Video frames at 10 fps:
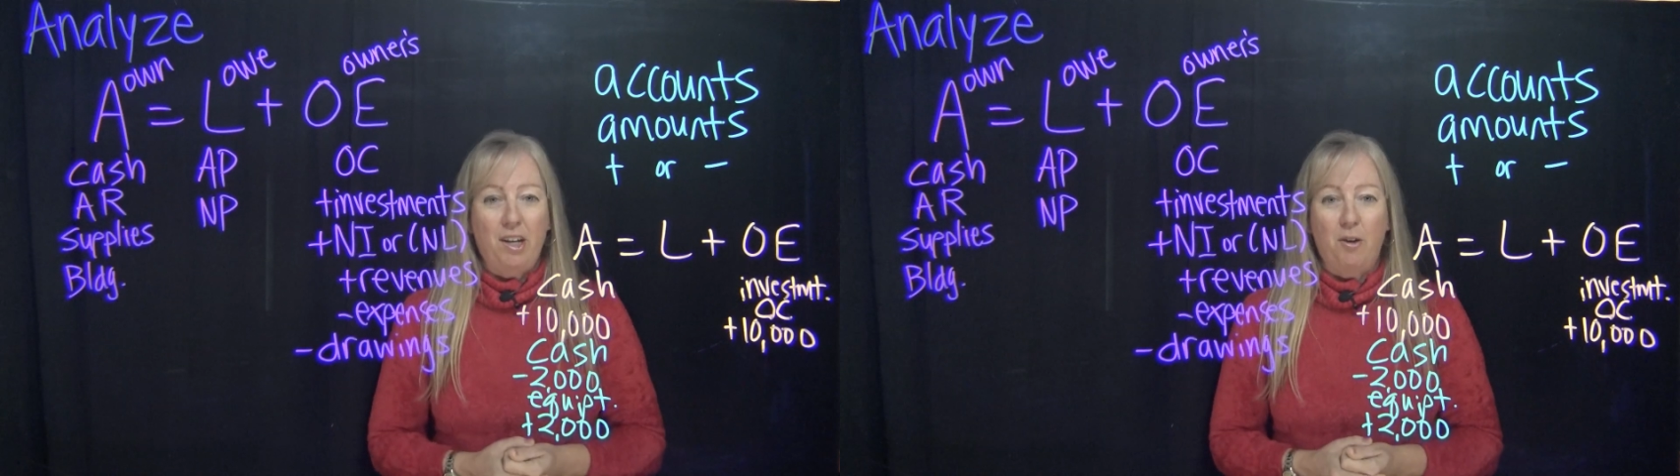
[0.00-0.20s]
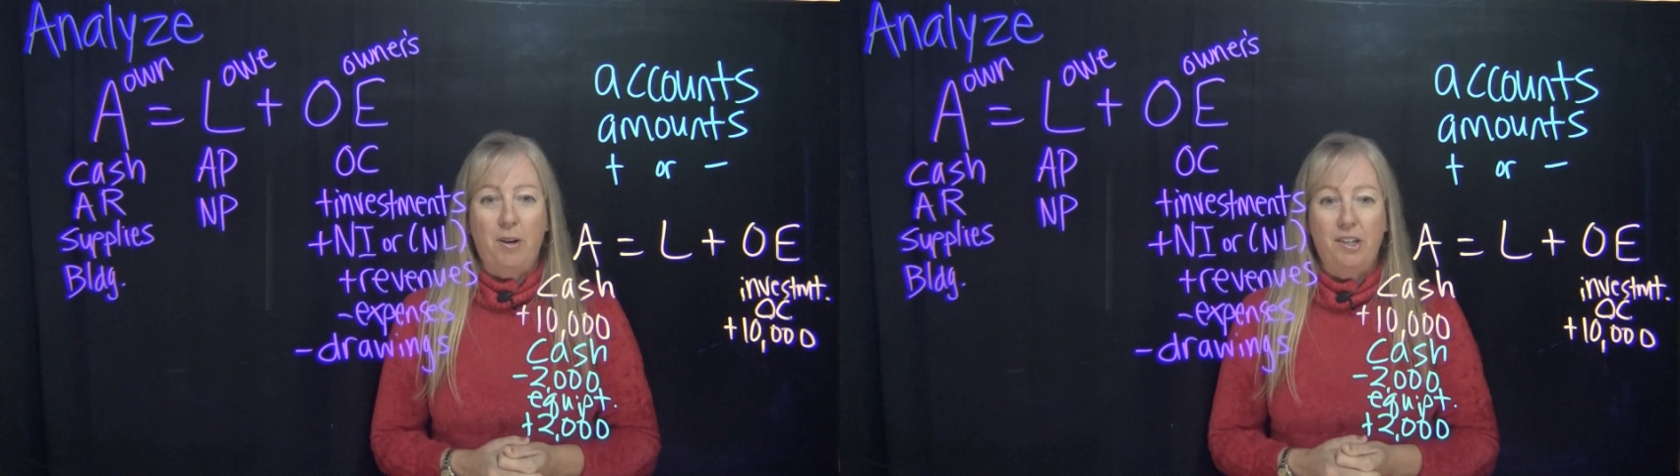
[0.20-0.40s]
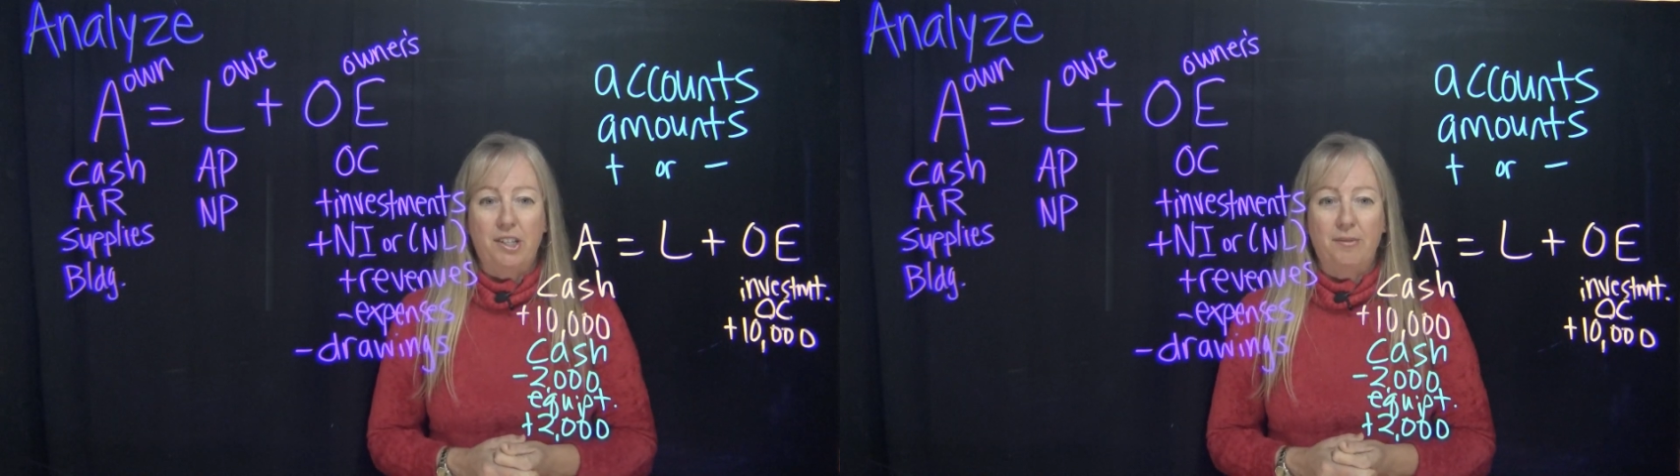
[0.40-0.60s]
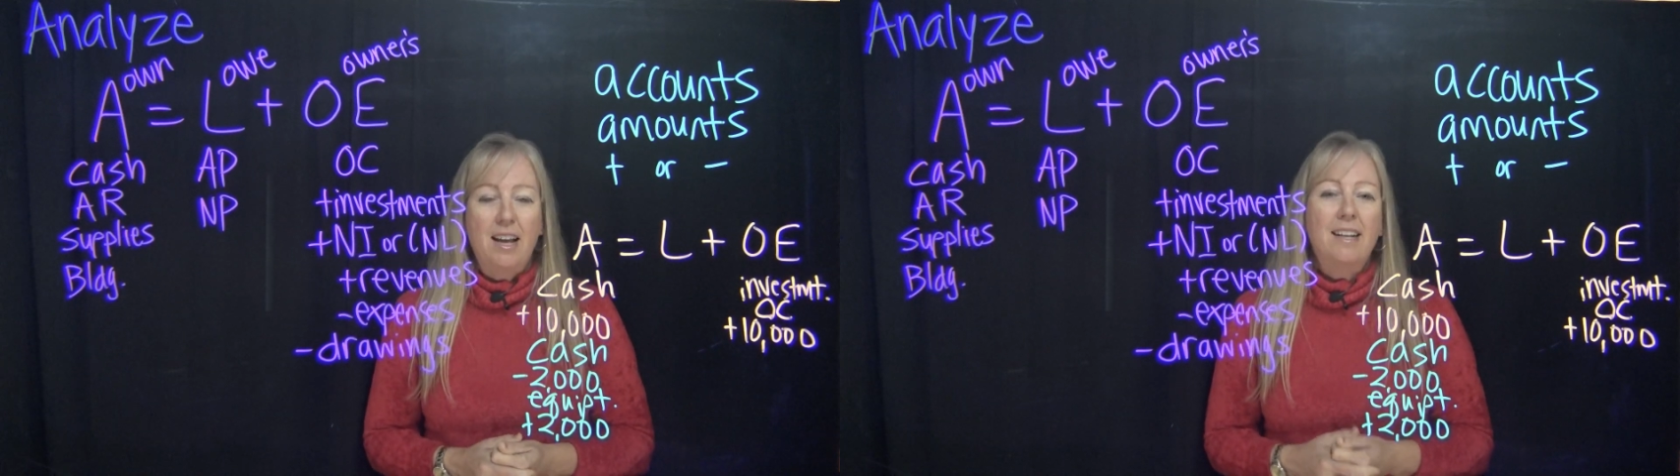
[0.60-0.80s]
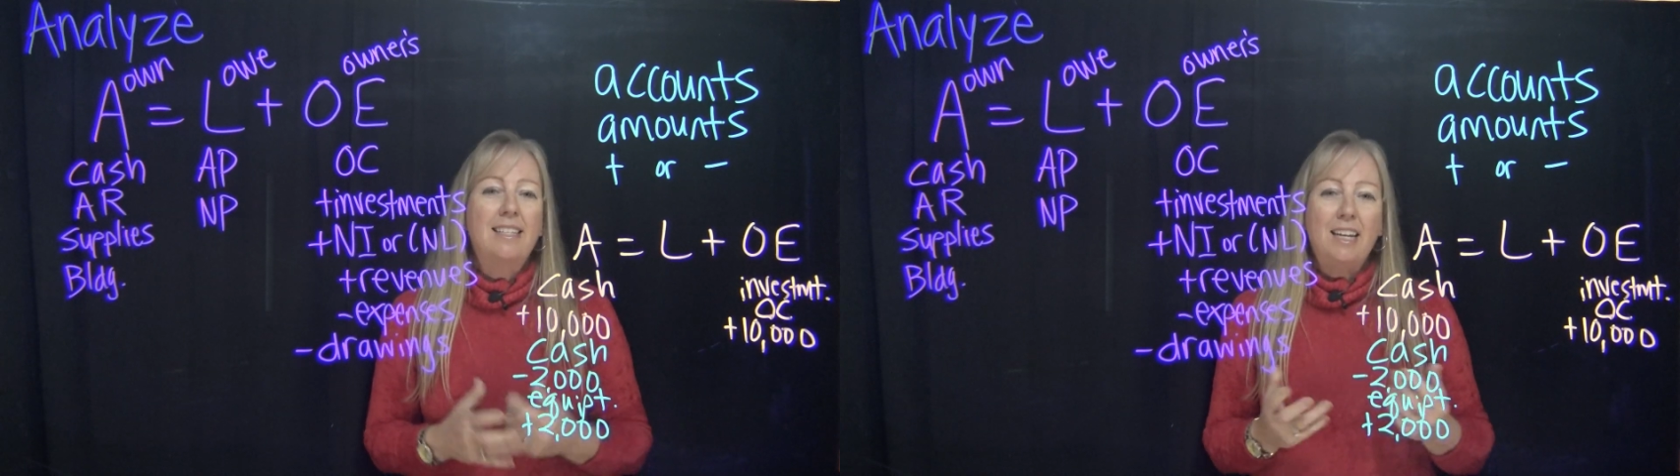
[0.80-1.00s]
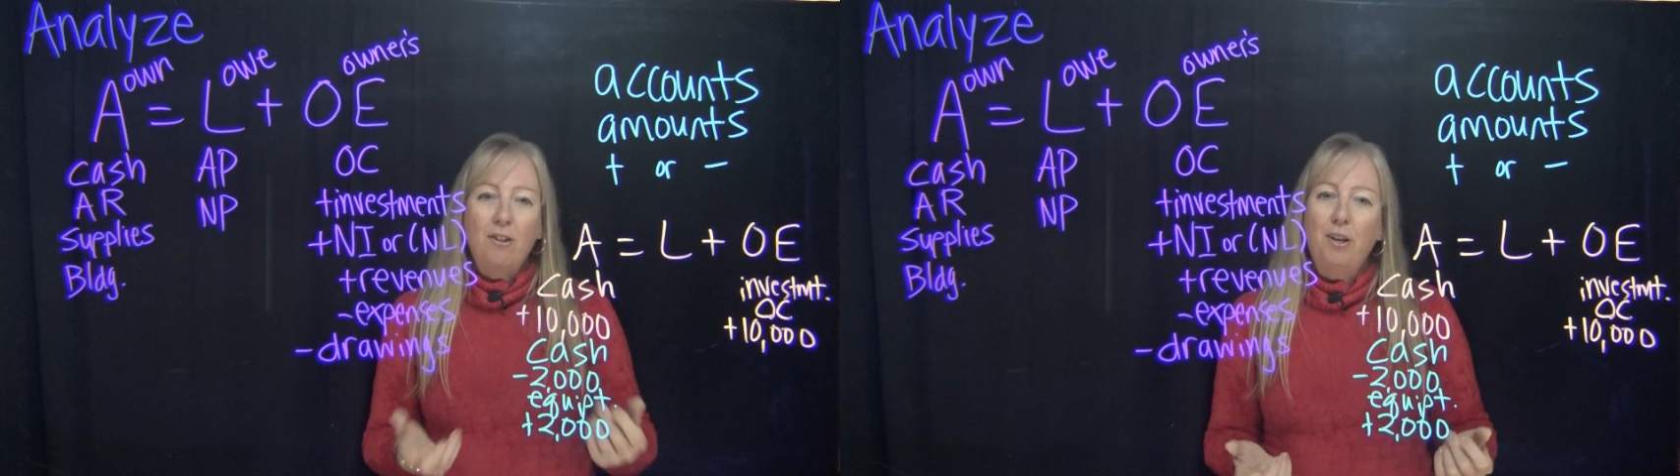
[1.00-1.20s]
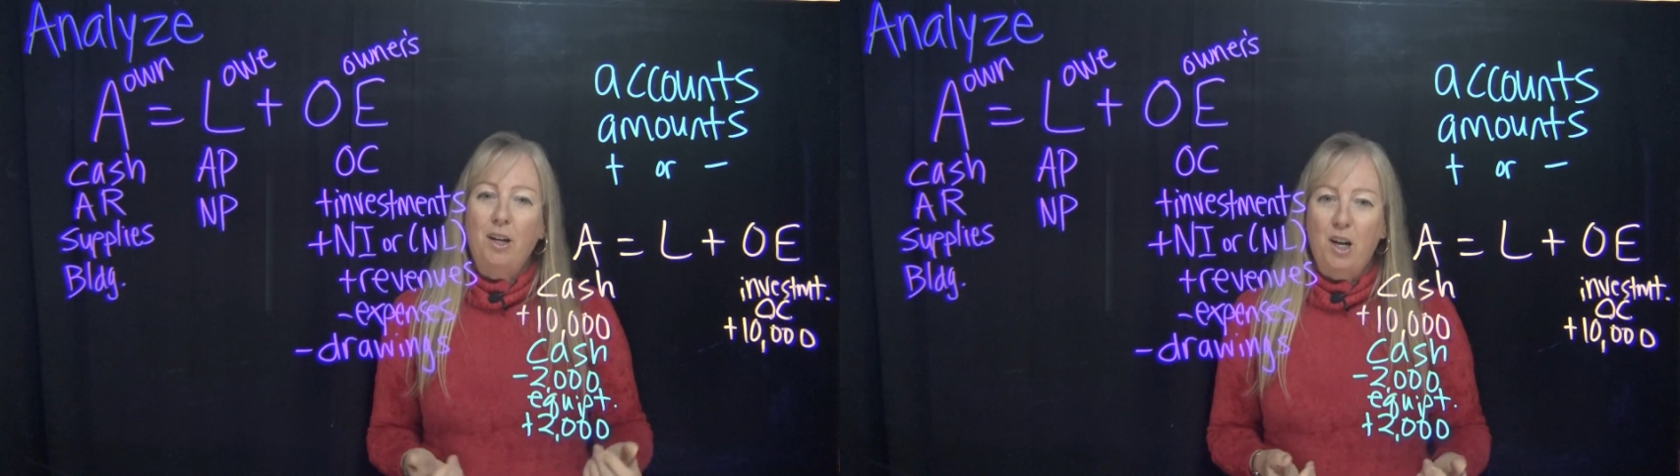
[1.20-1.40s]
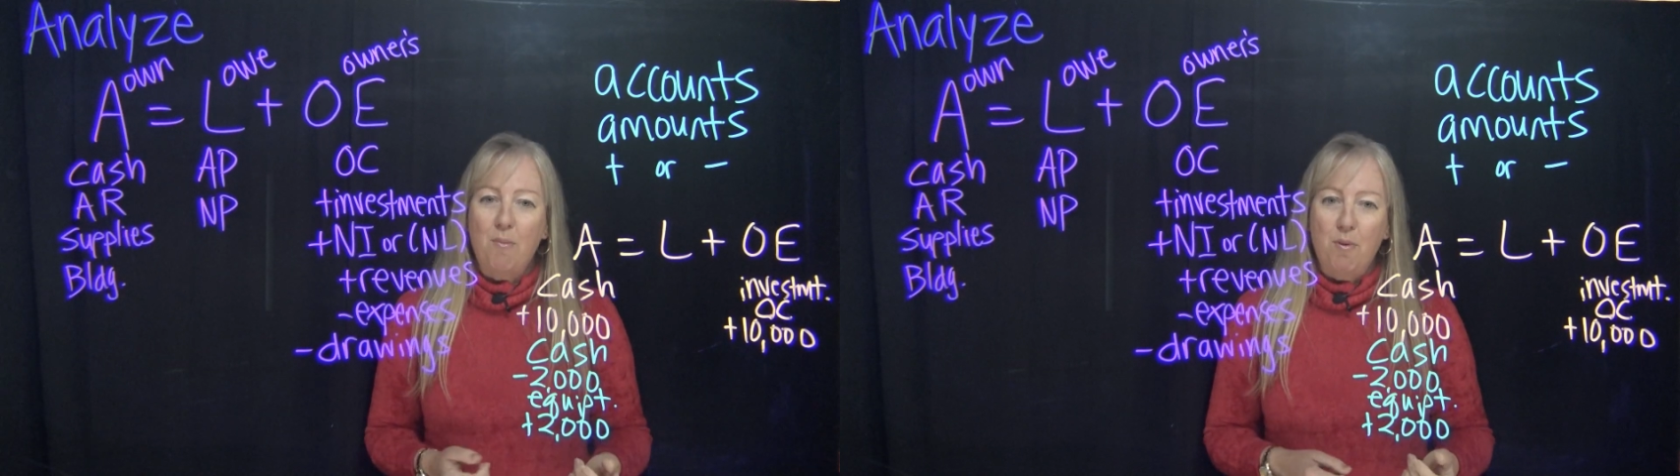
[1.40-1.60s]
equation. Let's take a look
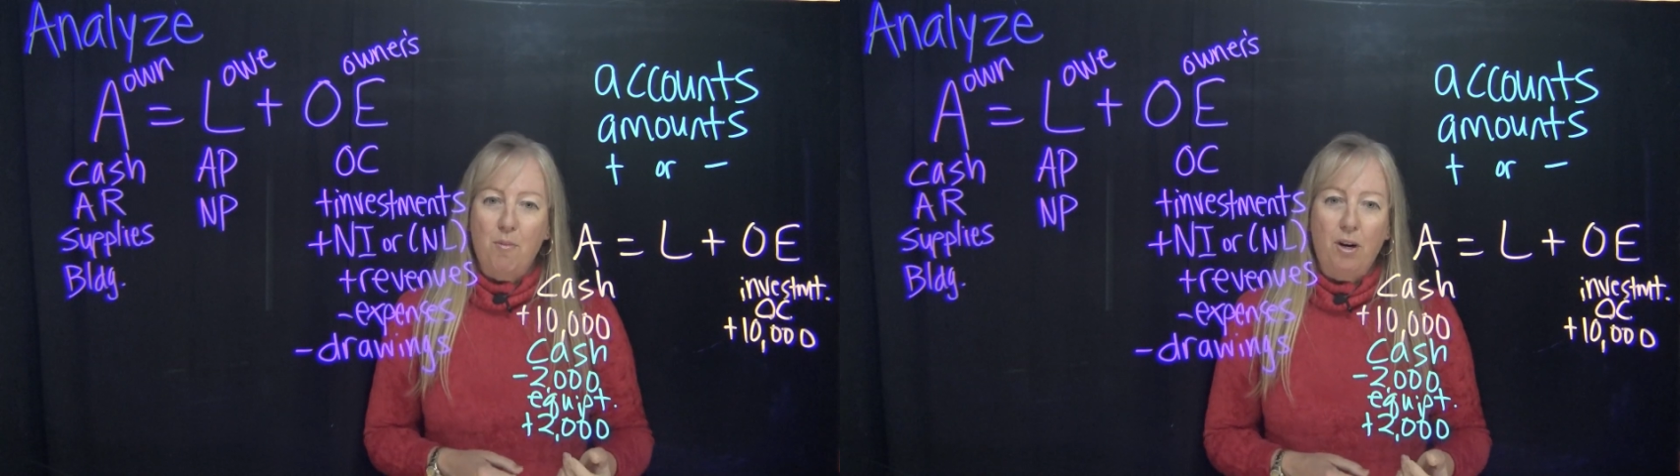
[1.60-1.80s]
at a couple more